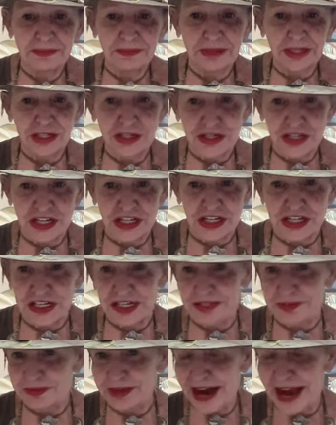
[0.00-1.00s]

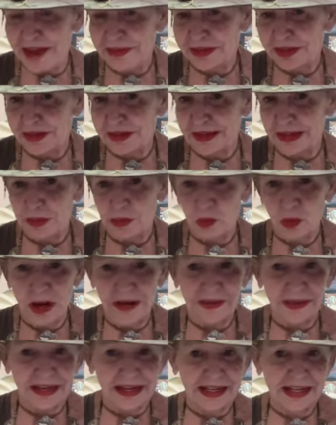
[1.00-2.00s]
magician rather than
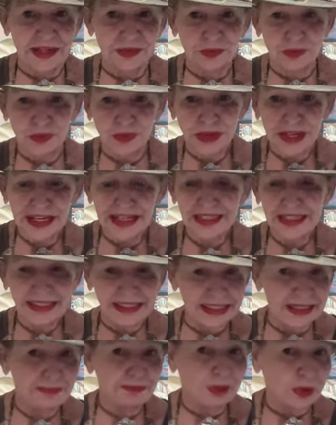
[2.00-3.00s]
one that can
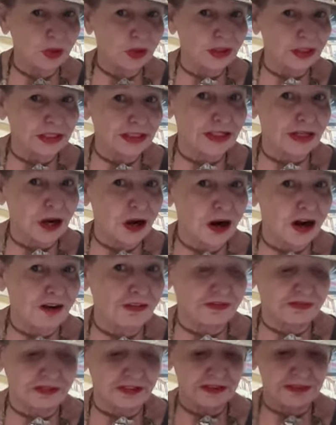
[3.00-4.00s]
really pull it
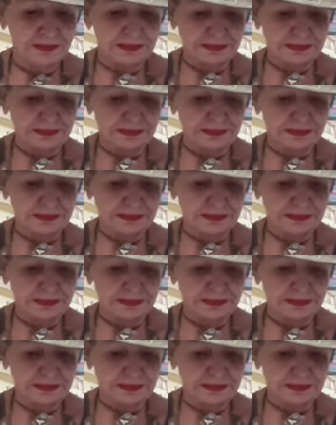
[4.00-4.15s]
off.